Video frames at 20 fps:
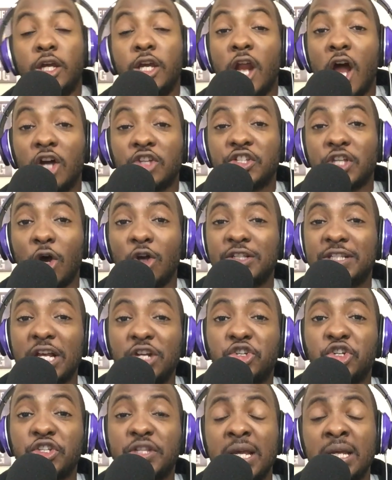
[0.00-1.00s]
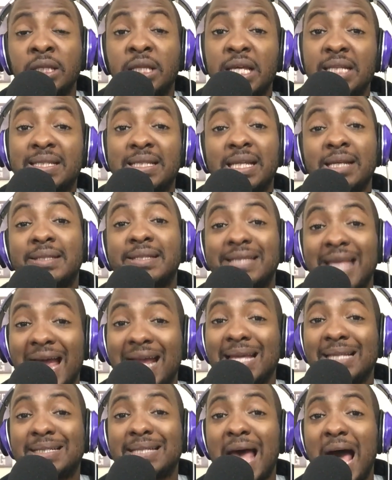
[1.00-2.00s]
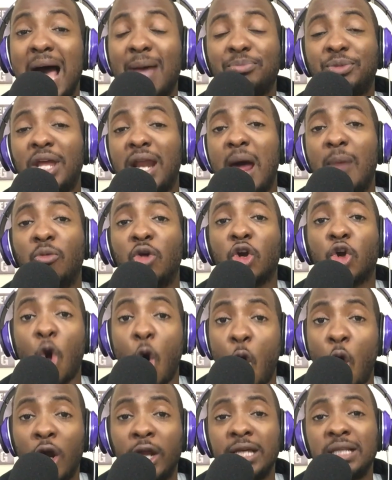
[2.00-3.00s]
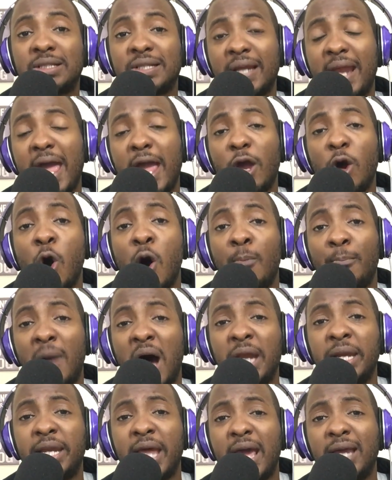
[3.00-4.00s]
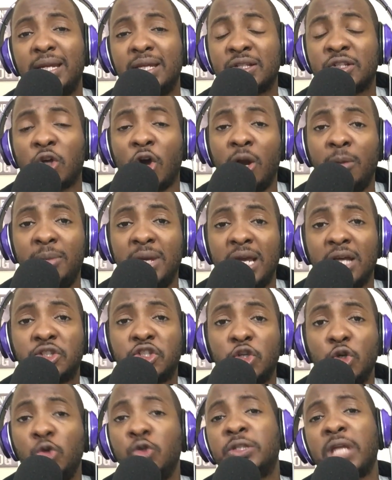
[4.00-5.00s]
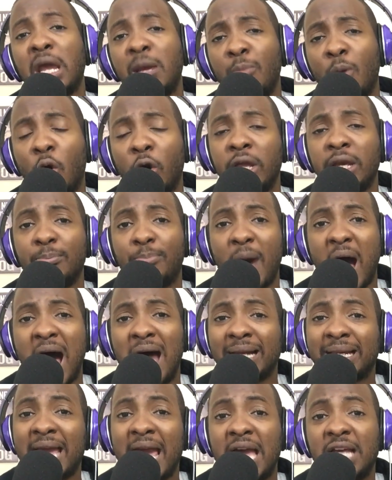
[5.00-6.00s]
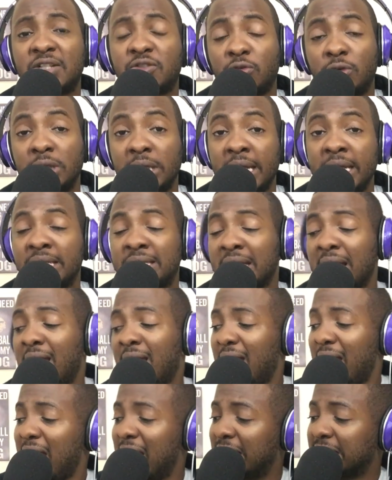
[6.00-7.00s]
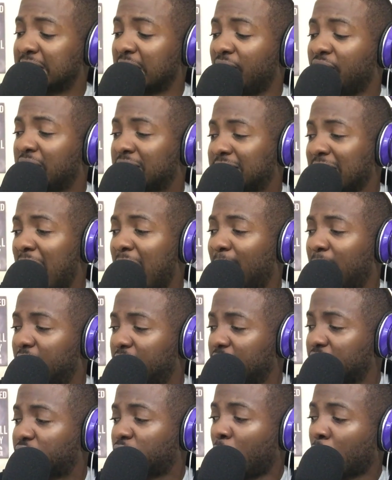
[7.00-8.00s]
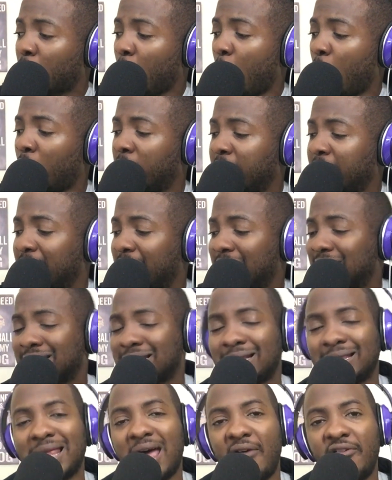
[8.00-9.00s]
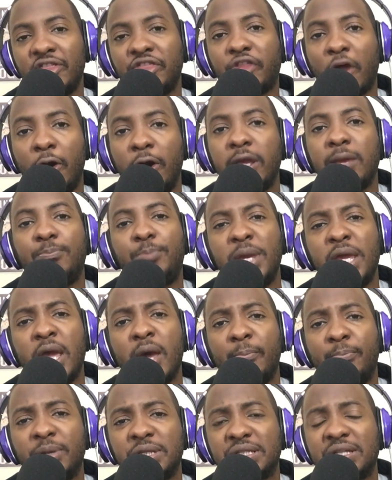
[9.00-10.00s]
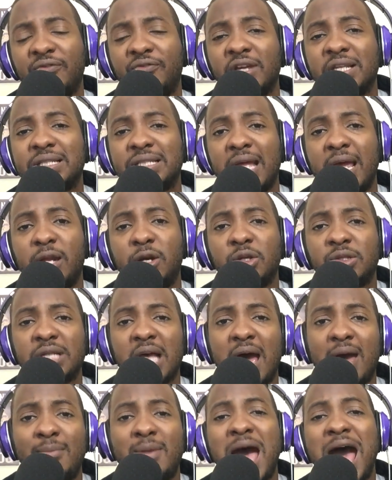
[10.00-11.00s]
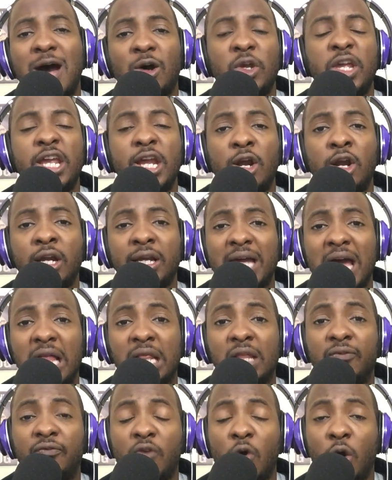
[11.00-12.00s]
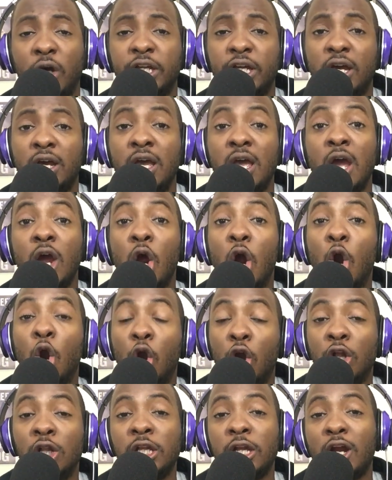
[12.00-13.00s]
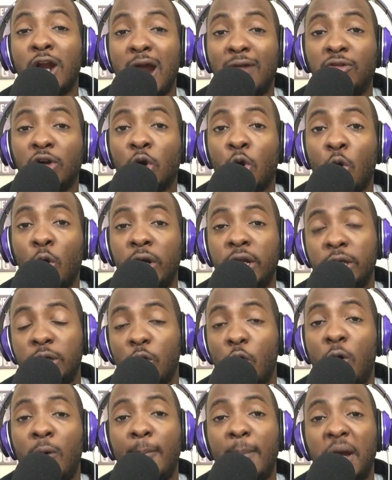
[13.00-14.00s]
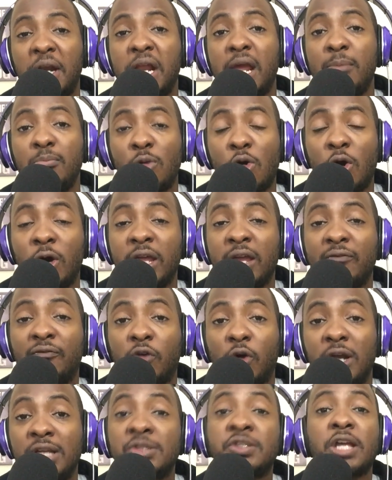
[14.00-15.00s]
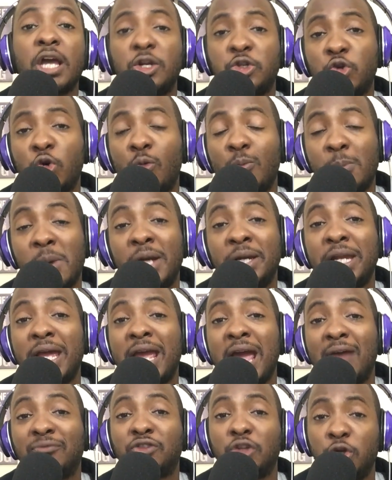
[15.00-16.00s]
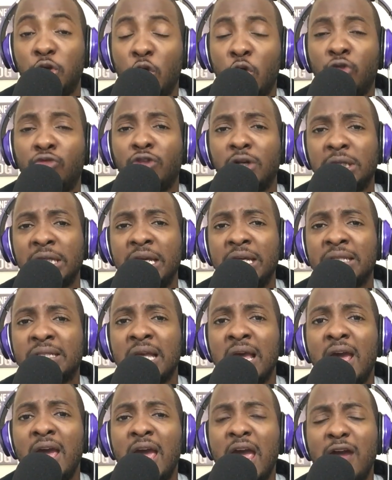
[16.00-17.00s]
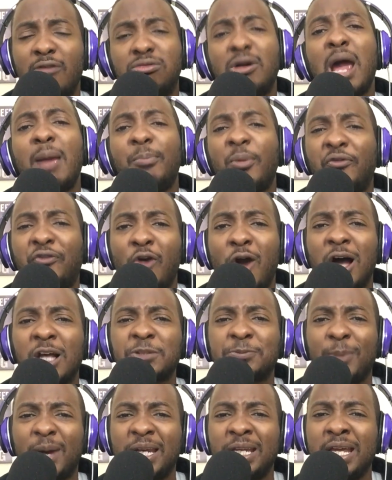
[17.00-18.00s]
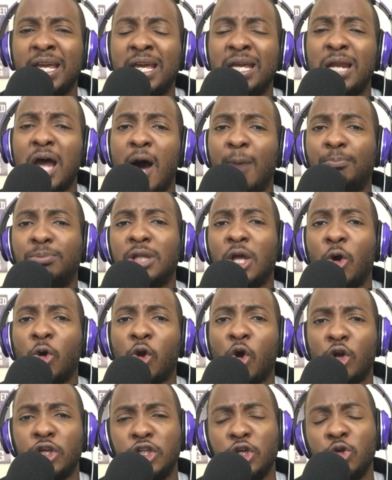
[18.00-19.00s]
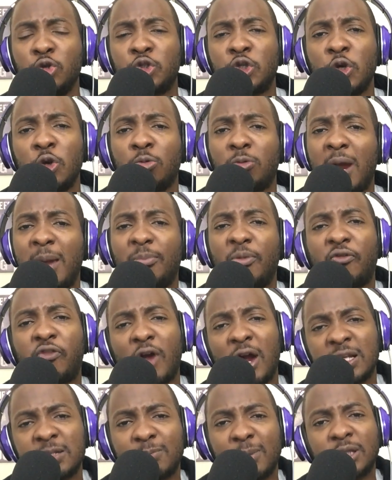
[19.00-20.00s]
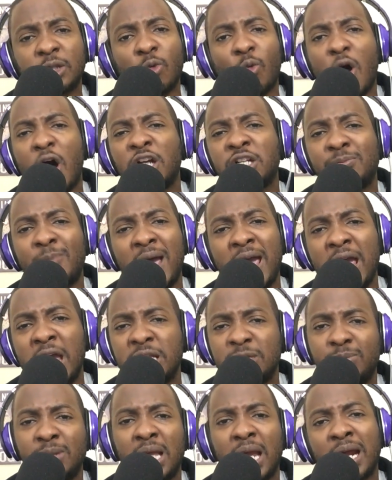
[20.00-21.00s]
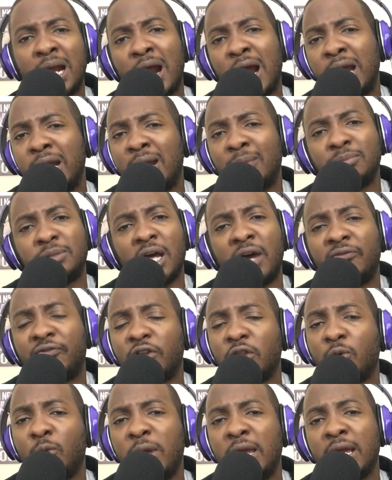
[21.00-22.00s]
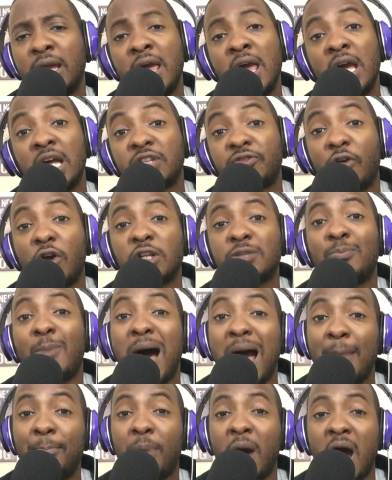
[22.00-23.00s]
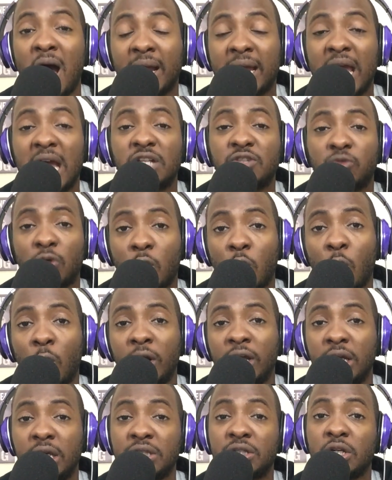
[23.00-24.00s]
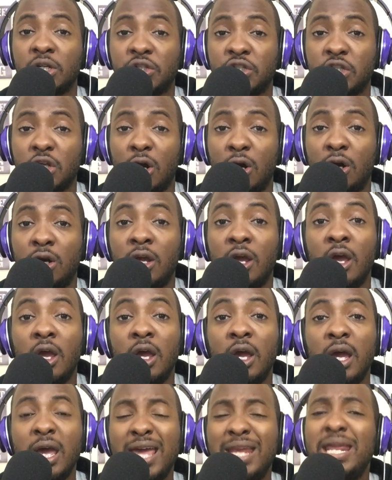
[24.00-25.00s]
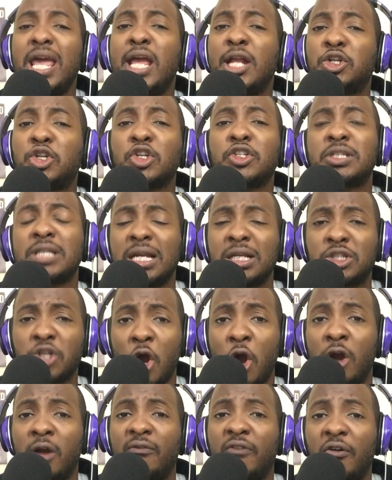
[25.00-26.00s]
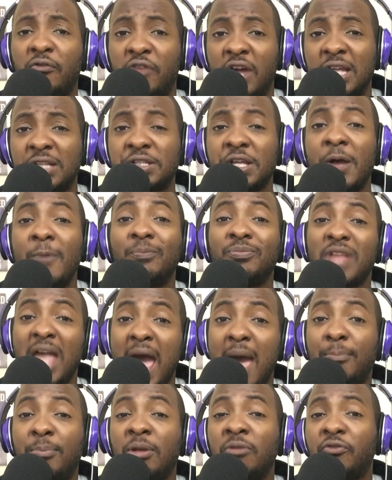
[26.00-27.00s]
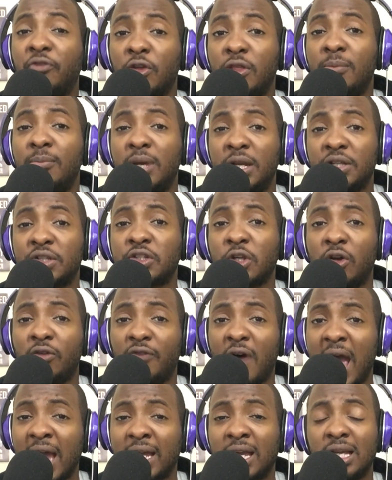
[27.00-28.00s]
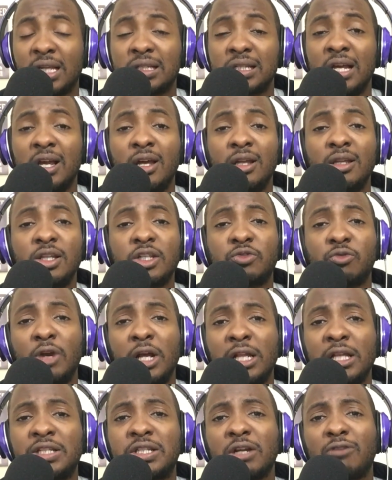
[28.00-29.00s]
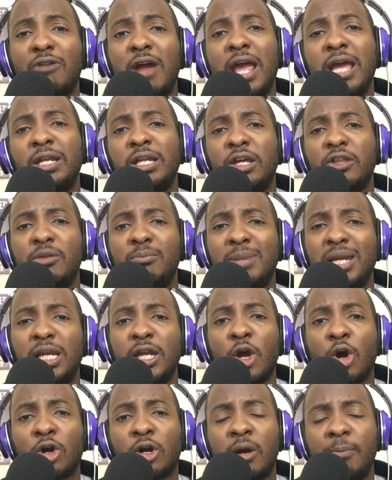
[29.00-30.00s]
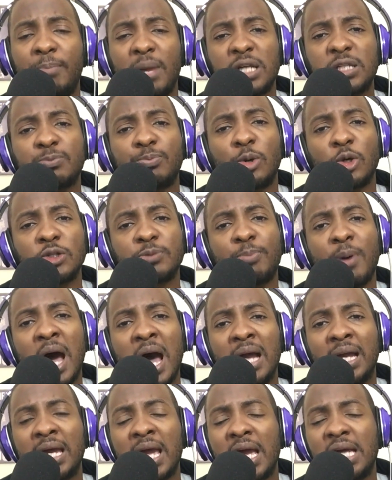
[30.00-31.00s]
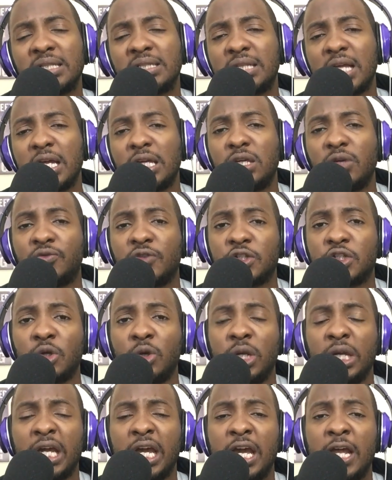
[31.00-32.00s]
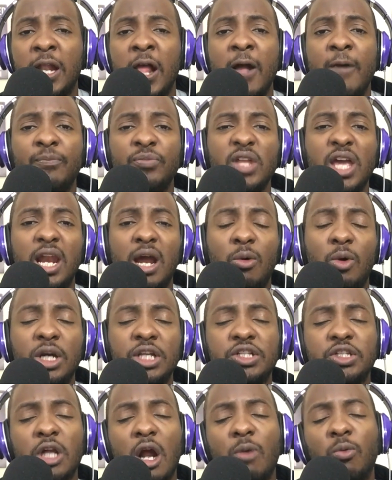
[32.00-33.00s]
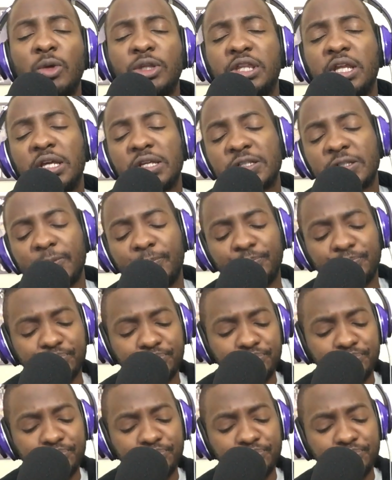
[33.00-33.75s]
You know, so it's interesting. This is the second time that I'm recording today on Monday. This is going to be a Tuesday morning podcast release. As of the time of this recording, it is 11:30 p.m. Pacific Standard Time out here in California. Earlier, I recorded on Monday morning for a scheduled Monday afternoon release. And right before I was about to hit upload on YouTube, right before I was about to wash my hands, be like, all right, I'm done for the week as far as my podcast recording is concerned, an interesting turn of events happened for the Minnesota Vikings. This is Realistic Randy of the Mediokr Best Sports Podcast. Thank you for tuning in. And I want to start with this.